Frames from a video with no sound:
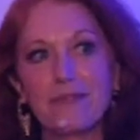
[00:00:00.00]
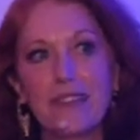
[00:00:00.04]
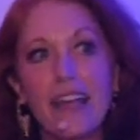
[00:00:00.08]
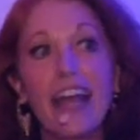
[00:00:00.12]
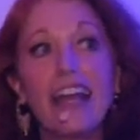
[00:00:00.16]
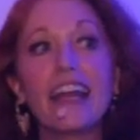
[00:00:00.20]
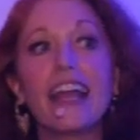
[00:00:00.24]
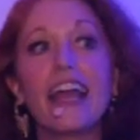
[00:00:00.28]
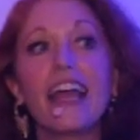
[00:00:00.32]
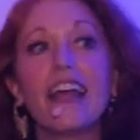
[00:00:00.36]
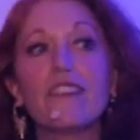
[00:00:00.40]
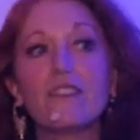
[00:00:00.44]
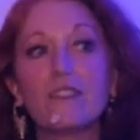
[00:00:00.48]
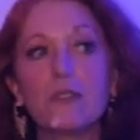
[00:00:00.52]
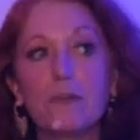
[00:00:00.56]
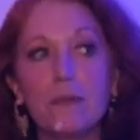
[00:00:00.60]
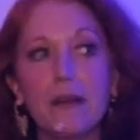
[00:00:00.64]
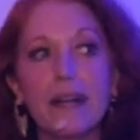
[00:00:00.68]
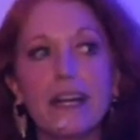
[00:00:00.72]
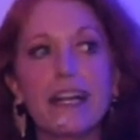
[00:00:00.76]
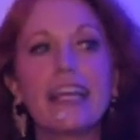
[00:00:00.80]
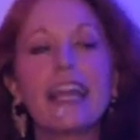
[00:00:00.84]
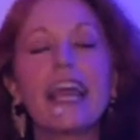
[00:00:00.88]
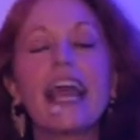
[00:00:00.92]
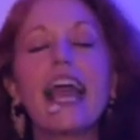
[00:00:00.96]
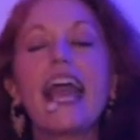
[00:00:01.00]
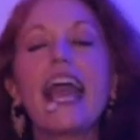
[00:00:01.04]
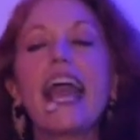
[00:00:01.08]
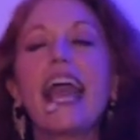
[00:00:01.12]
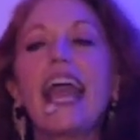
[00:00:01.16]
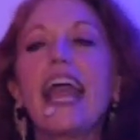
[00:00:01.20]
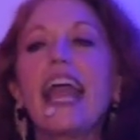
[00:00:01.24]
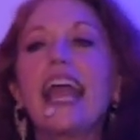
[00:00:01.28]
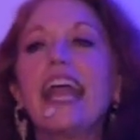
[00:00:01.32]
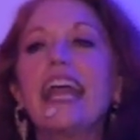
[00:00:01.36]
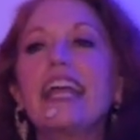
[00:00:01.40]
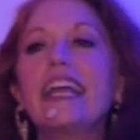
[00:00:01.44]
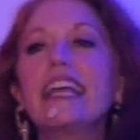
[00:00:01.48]
and everybody
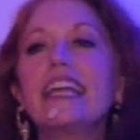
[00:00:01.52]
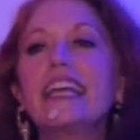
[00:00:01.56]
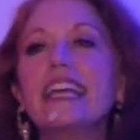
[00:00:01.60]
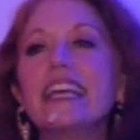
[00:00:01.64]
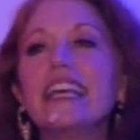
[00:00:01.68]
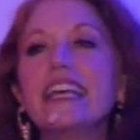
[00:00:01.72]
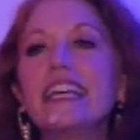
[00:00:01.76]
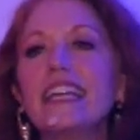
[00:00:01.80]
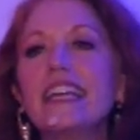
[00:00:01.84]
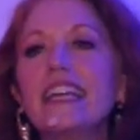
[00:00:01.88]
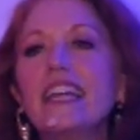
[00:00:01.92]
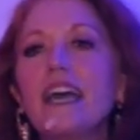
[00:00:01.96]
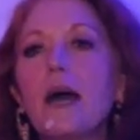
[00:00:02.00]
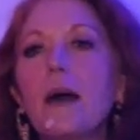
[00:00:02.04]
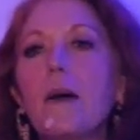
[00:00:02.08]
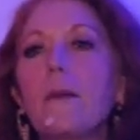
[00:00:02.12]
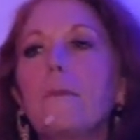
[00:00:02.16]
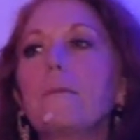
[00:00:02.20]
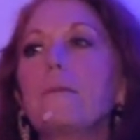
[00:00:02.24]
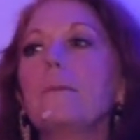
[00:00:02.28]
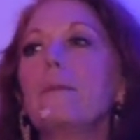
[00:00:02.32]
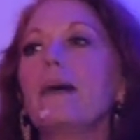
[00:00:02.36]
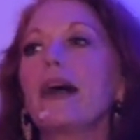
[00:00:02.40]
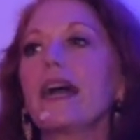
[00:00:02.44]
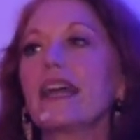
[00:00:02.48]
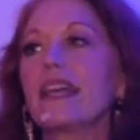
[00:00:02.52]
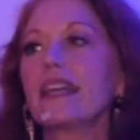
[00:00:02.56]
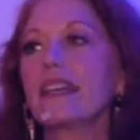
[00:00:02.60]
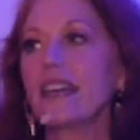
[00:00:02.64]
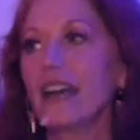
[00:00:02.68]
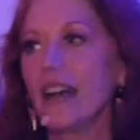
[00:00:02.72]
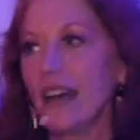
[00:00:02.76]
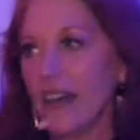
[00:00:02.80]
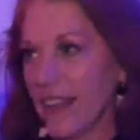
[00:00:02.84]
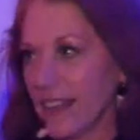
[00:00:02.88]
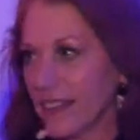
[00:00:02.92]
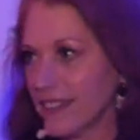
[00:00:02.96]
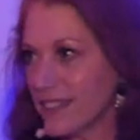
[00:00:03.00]
hated my
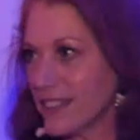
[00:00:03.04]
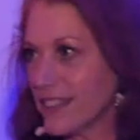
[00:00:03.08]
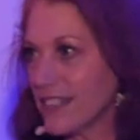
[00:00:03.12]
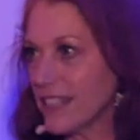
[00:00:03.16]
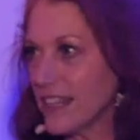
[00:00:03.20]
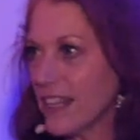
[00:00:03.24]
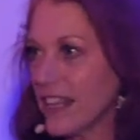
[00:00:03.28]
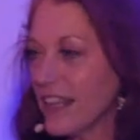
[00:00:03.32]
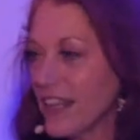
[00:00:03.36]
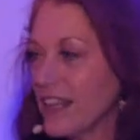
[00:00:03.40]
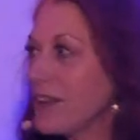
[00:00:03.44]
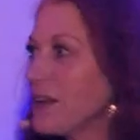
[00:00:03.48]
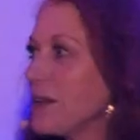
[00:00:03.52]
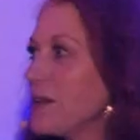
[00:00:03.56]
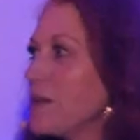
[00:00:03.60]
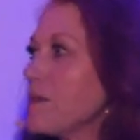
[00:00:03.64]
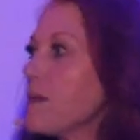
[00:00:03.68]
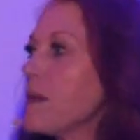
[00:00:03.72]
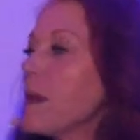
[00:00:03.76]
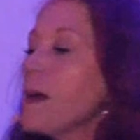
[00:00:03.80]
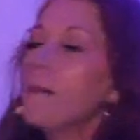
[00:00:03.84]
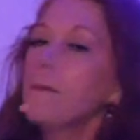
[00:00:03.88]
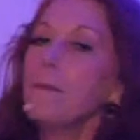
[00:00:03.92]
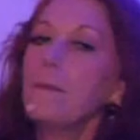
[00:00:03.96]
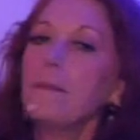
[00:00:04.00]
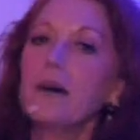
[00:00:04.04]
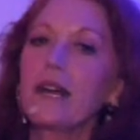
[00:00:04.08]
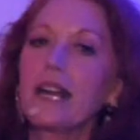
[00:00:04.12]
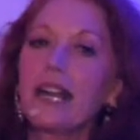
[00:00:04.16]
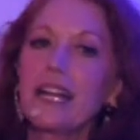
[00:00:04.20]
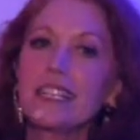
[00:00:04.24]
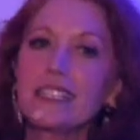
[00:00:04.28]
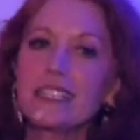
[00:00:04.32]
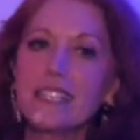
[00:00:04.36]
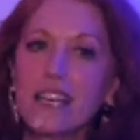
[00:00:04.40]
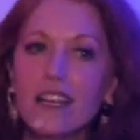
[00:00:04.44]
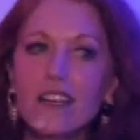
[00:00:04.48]
guts. I remember that. But I